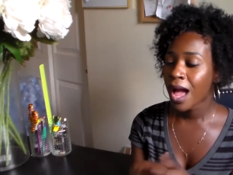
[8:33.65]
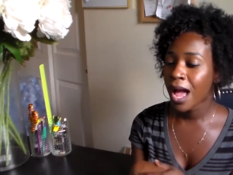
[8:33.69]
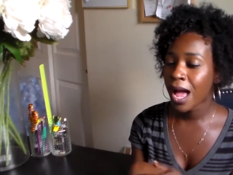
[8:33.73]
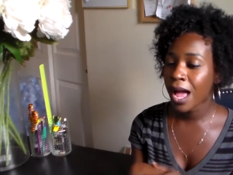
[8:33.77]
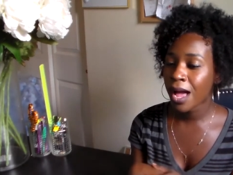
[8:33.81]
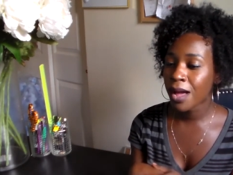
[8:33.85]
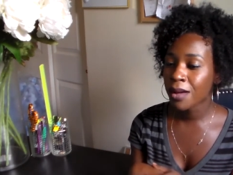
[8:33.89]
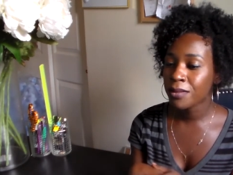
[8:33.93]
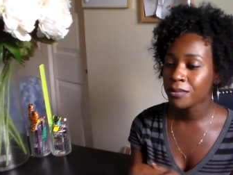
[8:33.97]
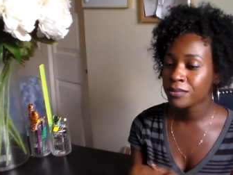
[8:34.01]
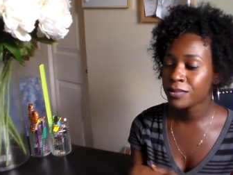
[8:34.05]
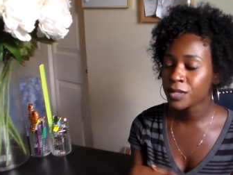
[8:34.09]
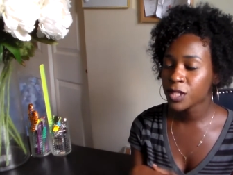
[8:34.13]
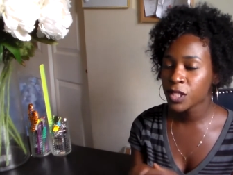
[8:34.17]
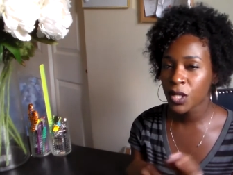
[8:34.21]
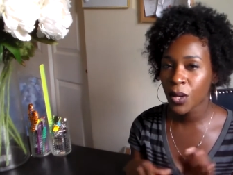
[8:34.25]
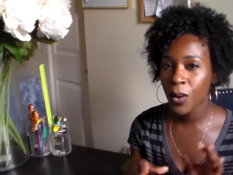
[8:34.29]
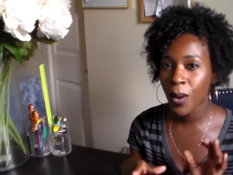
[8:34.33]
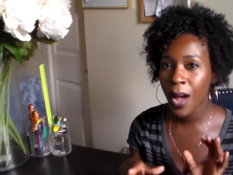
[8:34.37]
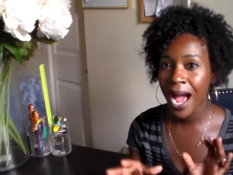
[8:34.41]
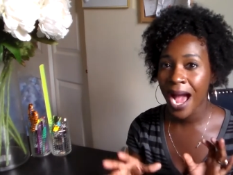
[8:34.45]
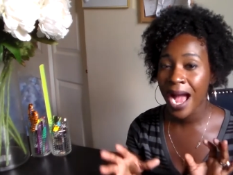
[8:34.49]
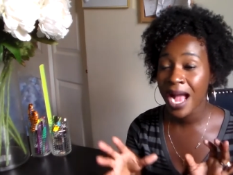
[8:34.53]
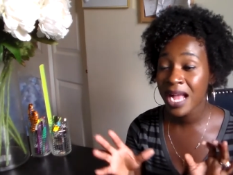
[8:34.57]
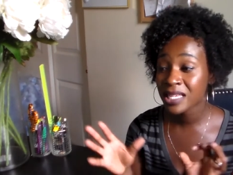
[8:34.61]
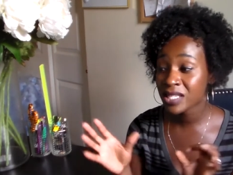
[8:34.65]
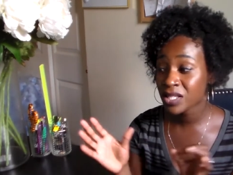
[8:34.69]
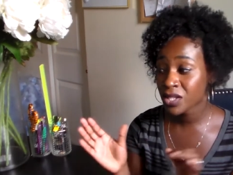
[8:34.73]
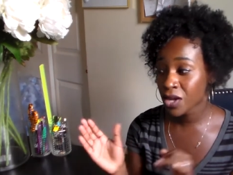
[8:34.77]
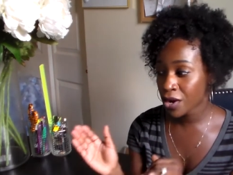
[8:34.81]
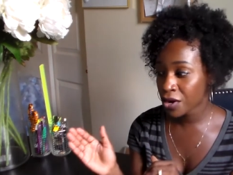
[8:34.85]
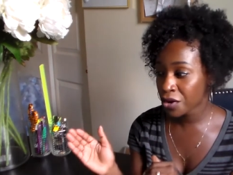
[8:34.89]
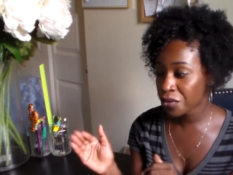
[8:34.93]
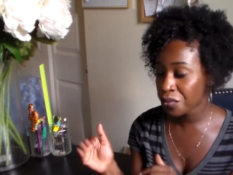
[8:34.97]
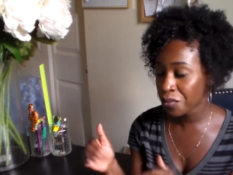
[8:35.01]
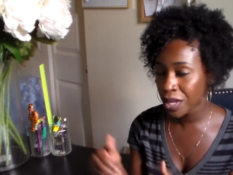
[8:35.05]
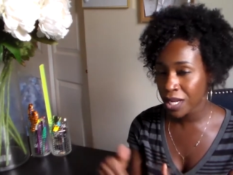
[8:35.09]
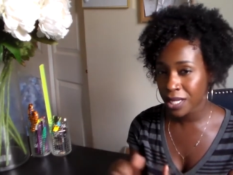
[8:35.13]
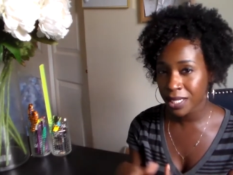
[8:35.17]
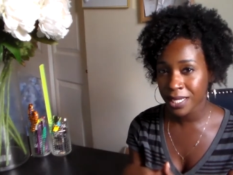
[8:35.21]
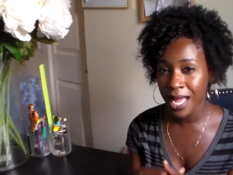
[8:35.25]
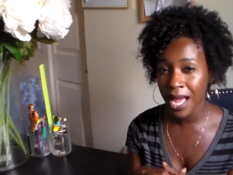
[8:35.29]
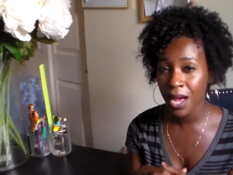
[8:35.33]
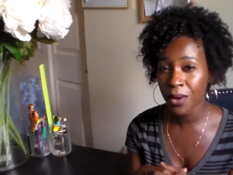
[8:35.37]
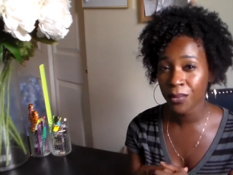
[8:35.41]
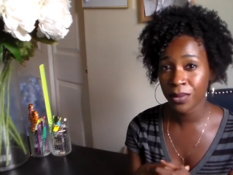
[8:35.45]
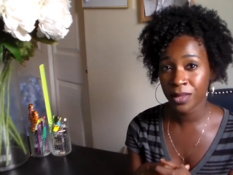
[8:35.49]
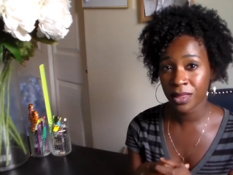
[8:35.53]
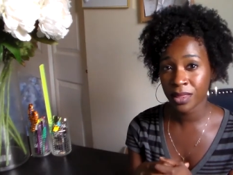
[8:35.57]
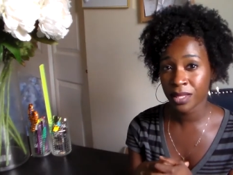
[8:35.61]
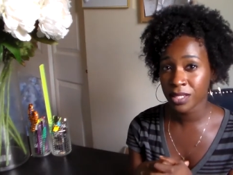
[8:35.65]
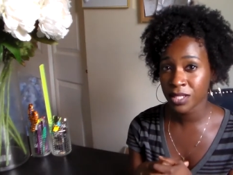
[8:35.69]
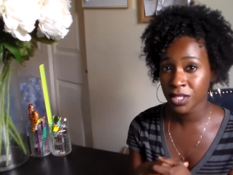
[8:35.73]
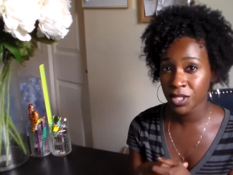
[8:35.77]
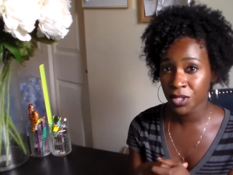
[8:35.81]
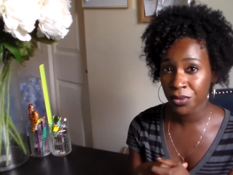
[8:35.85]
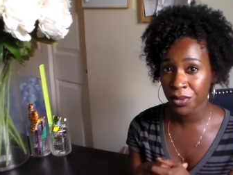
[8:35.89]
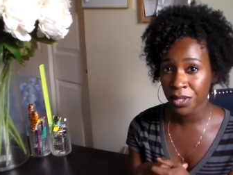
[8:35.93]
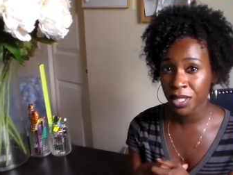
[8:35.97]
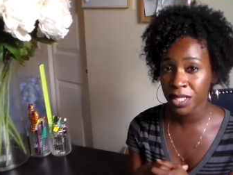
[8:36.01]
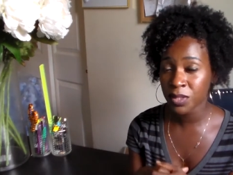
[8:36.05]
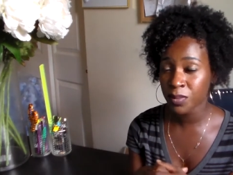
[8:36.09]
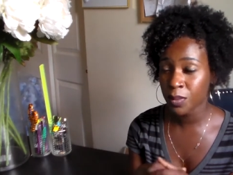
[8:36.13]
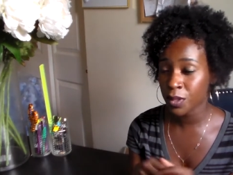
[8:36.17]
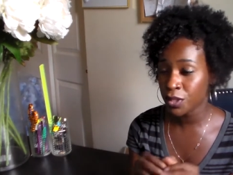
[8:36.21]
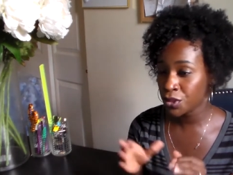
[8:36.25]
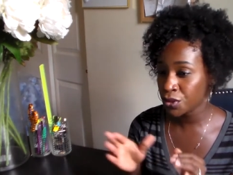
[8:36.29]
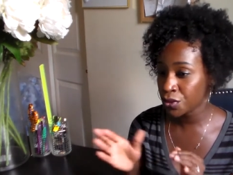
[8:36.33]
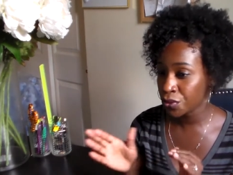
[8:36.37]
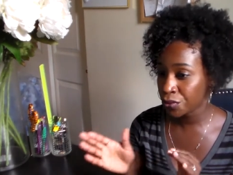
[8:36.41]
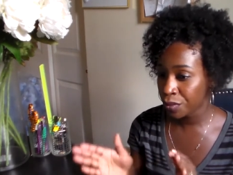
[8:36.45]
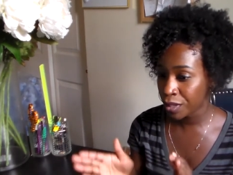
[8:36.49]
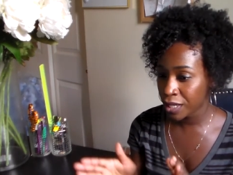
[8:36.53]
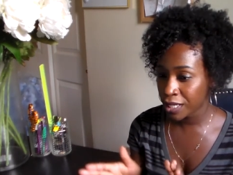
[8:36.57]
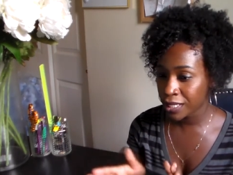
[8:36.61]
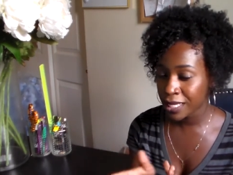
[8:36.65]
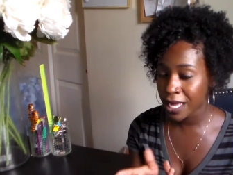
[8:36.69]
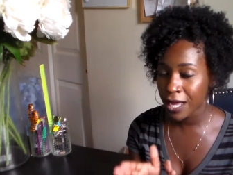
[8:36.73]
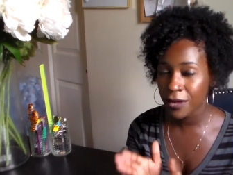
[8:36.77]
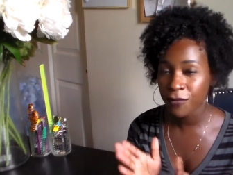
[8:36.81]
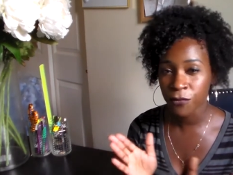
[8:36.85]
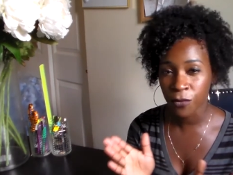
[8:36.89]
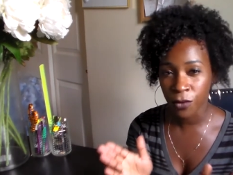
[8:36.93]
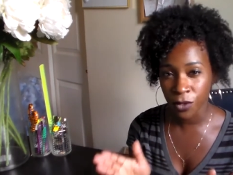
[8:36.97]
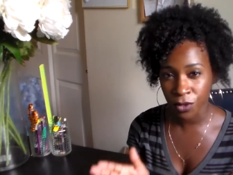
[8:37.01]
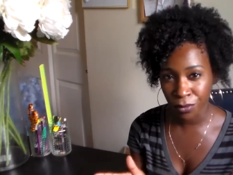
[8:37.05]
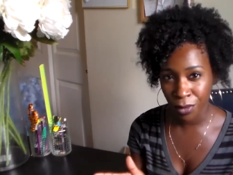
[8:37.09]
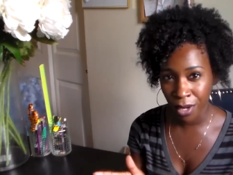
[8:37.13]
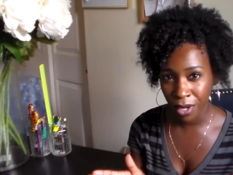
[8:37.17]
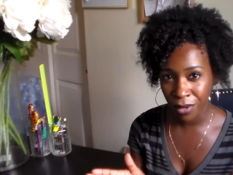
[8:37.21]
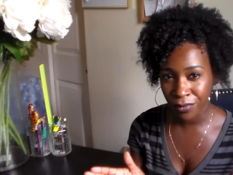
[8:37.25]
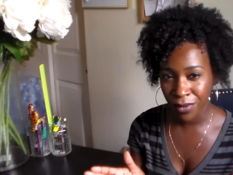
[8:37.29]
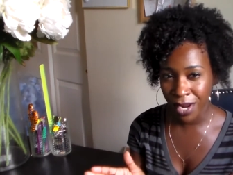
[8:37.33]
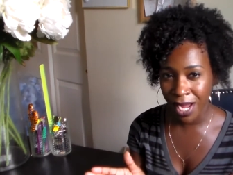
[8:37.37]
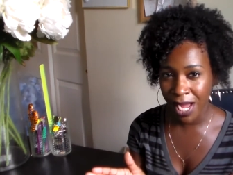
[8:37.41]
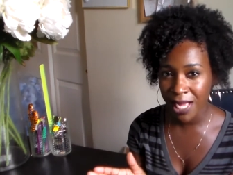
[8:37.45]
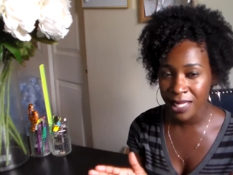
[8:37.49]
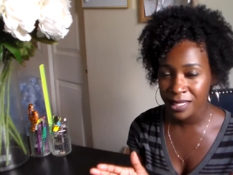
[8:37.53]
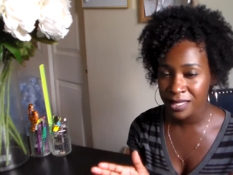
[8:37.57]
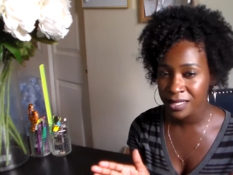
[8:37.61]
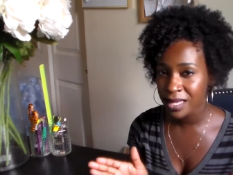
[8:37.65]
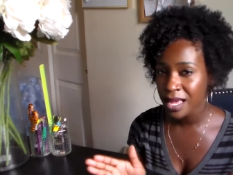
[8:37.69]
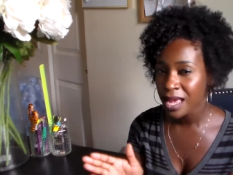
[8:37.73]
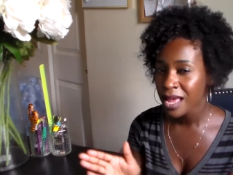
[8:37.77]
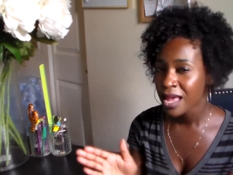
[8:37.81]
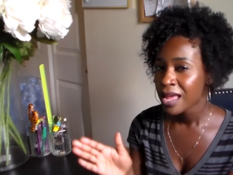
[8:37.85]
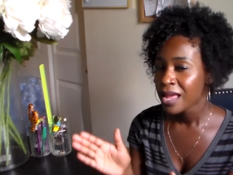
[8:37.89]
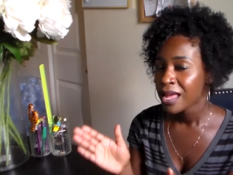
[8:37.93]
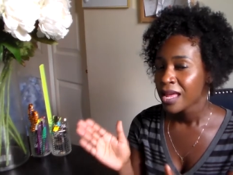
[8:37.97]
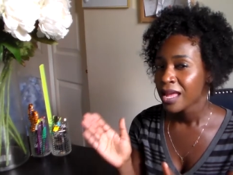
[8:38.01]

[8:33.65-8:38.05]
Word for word: Um, so I start a read aloud with the students. We do a read aloud fourth grade rats.